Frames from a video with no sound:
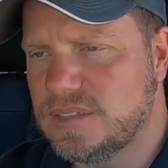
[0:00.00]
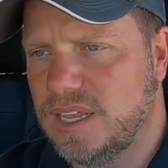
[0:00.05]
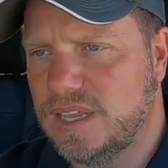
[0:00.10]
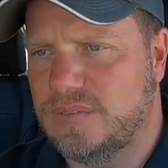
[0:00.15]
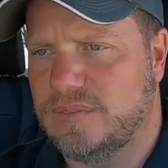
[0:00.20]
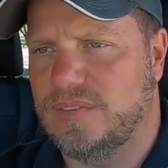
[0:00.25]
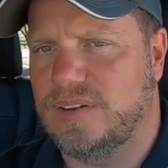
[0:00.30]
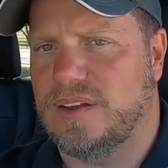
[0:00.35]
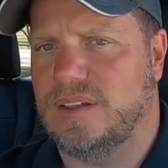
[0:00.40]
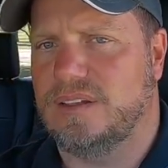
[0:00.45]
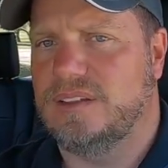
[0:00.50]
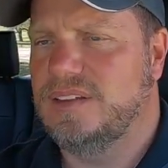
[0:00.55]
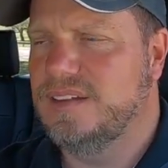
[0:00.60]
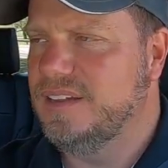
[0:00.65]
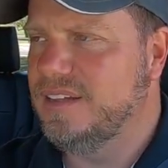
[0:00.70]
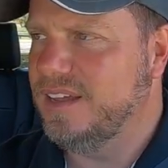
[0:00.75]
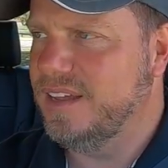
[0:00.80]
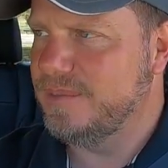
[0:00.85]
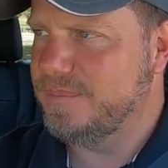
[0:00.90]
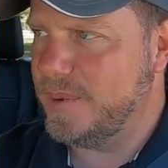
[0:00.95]
I had to figure out,
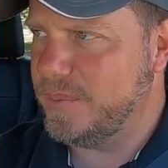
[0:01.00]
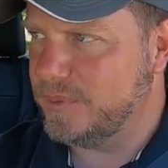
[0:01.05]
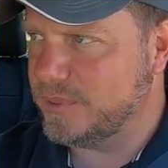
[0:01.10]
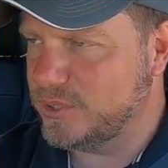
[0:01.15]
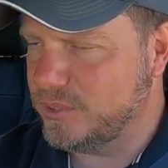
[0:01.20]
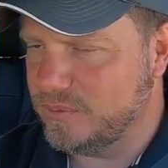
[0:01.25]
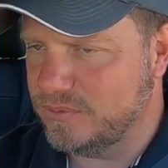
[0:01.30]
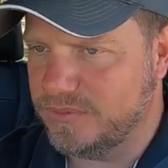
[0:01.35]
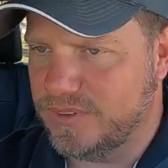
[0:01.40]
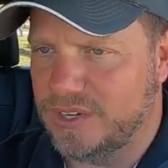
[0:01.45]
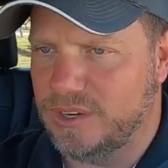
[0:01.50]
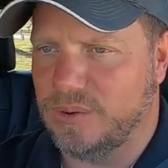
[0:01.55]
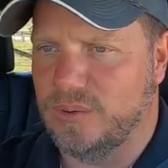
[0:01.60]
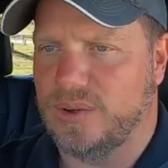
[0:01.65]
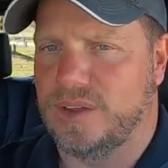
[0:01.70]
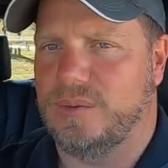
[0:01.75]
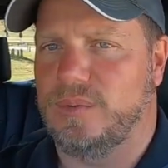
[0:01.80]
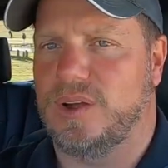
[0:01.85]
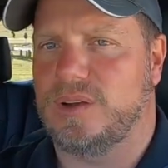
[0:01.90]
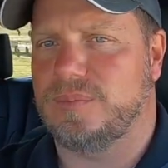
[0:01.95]
I had people shooting
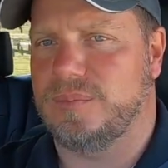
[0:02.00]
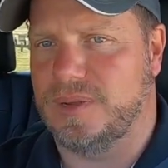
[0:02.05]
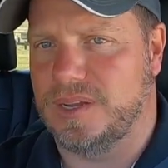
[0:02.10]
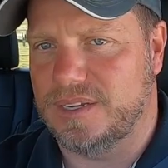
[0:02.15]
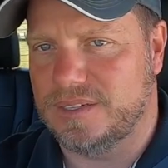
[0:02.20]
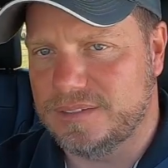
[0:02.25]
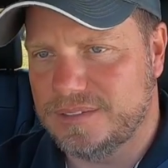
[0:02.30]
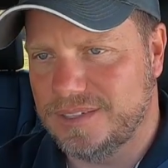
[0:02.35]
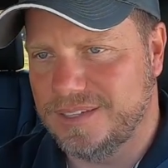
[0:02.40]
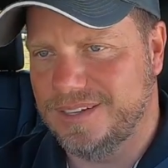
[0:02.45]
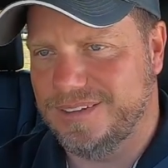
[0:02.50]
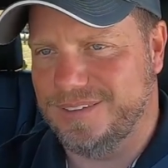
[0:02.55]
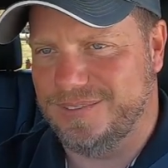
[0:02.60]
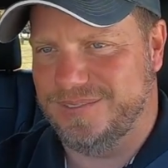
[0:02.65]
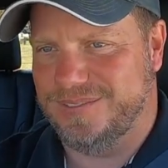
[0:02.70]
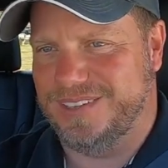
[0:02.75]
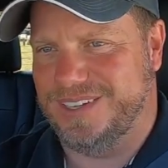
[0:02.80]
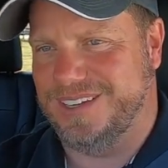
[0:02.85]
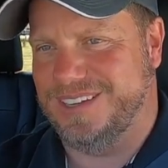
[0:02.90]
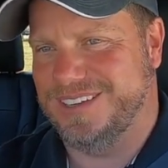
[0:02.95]
video while I walked by.
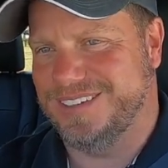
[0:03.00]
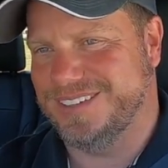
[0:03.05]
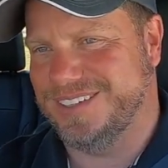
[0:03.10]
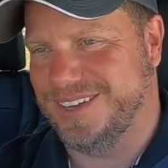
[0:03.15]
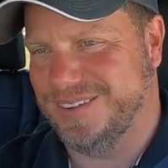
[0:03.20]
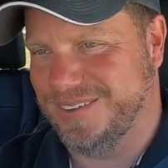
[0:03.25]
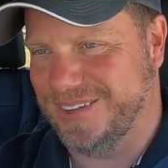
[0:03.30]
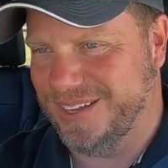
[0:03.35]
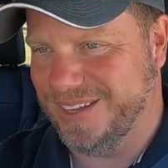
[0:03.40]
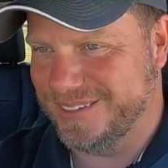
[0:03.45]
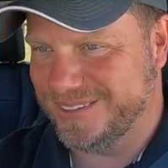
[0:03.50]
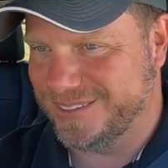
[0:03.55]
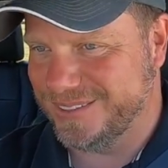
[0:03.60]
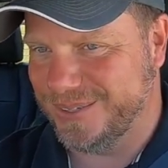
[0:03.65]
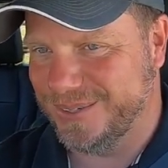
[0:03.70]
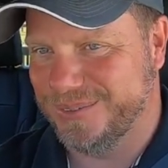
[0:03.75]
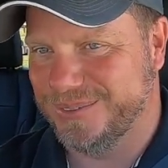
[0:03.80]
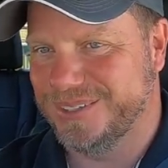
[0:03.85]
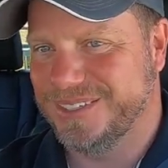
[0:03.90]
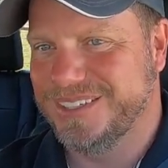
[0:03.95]
Let's save that.
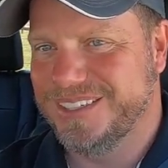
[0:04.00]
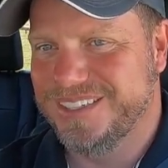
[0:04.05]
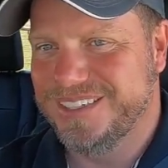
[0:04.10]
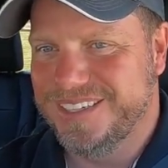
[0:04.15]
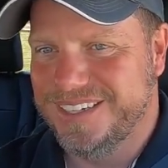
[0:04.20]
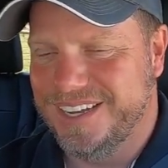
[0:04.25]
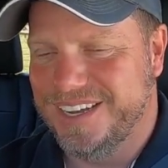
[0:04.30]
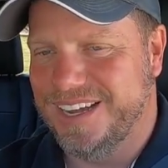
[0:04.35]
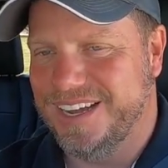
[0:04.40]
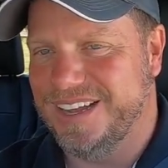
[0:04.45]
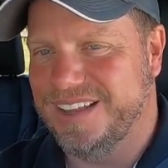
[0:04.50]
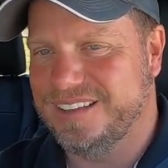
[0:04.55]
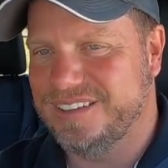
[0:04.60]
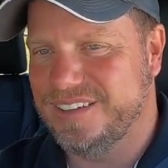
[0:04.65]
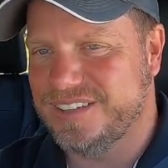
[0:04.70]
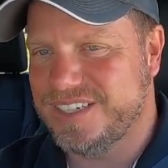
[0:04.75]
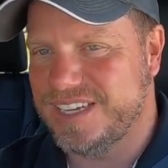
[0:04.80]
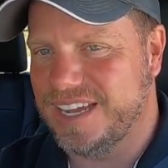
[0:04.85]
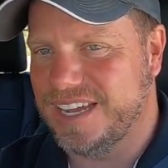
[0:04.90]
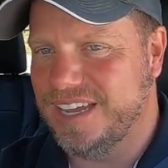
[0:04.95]
So
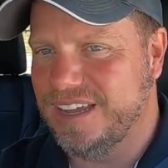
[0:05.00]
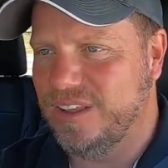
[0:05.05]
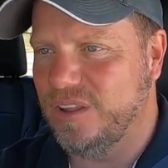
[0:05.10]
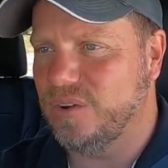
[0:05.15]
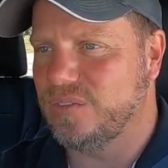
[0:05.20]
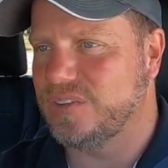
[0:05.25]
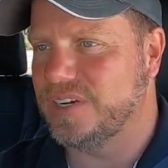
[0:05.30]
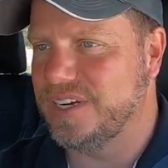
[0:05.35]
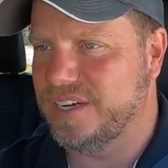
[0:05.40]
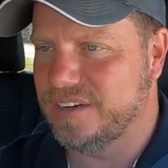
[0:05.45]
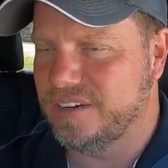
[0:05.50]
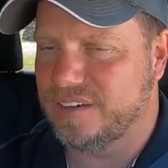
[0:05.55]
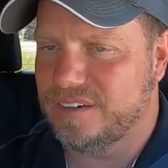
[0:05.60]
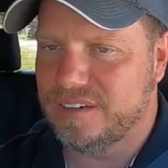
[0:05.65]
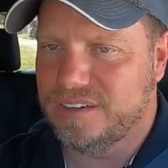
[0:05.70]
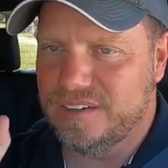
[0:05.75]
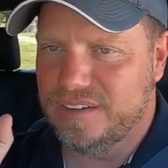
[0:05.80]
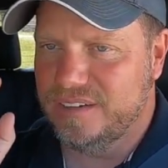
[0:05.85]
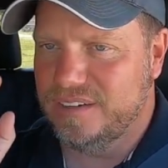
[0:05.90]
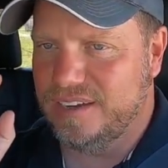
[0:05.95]
there's a hill over
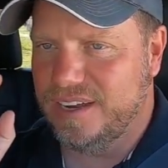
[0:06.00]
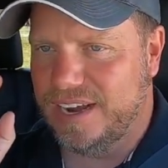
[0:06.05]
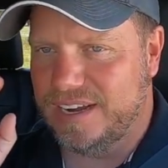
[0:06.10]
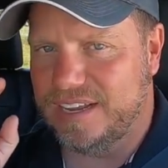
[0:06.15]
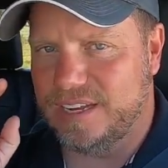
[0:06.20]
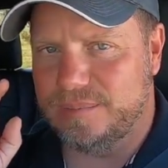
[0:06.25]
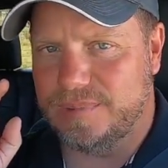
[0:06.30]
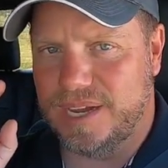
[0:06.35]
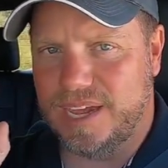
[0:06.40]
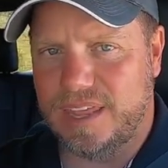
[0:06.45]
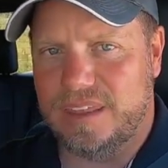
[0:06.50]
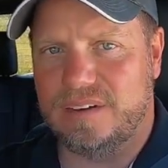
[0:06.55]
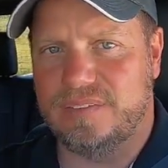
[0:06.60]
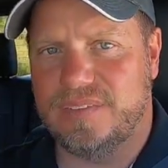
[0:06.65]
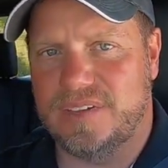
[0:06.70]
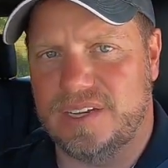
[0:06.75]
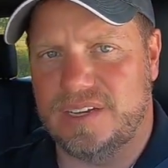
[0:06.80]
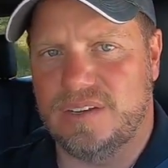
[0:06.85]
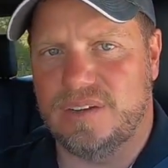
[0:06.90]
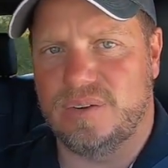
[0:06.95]
here I did in my other
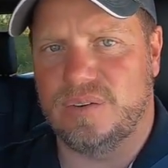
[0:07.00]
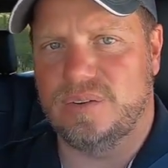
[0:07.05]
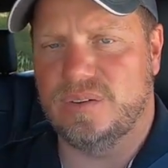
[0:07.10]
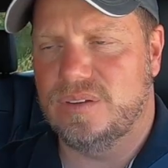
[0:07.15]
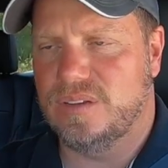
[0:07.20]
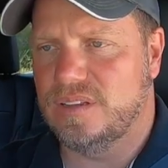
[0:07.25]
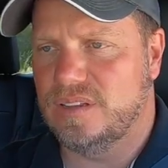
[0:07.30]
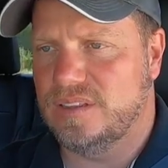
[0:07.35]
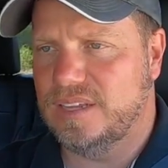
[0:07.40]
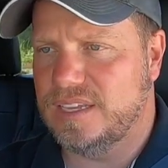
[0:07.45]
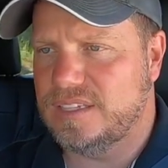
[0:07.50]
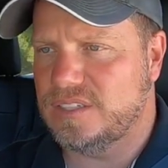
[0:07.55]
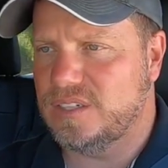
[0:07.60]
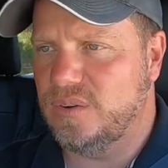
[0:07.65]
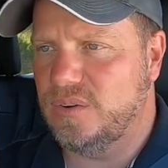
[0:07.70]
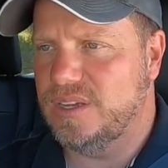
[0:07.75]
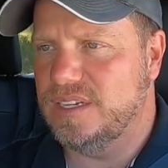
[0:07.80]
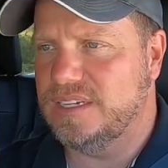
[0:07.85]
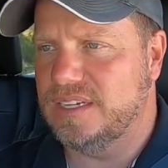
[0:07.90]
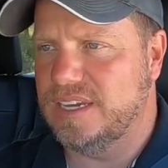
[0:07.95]
video. Let's
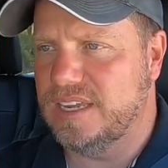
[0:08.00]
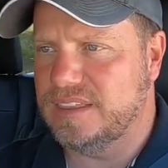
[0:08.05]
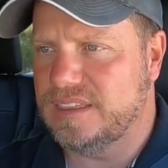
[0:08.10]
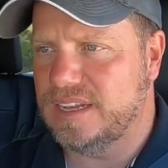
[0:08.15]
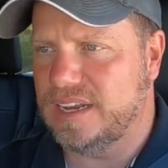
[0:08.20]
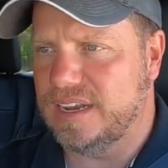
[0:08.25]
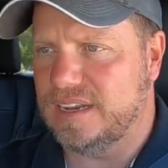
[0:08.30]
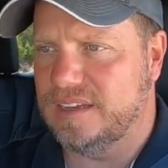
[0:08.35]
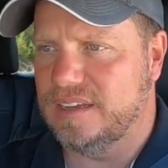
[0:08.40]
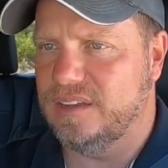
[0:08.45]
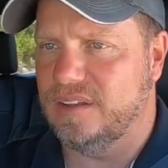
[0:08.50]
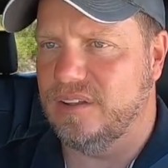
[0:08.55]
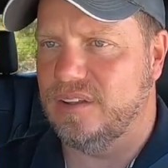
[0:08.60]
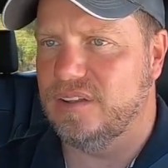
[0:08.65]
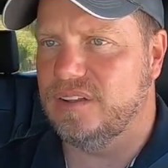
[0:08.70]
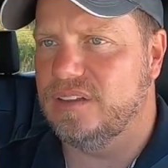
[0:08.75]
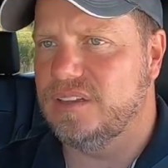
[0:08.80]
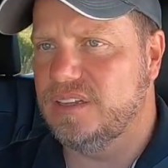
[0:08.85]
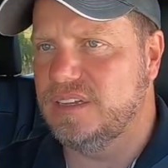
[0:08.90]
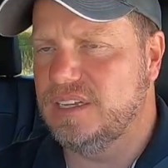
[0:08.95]
go ahead and get to that
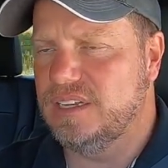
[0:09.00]
hill.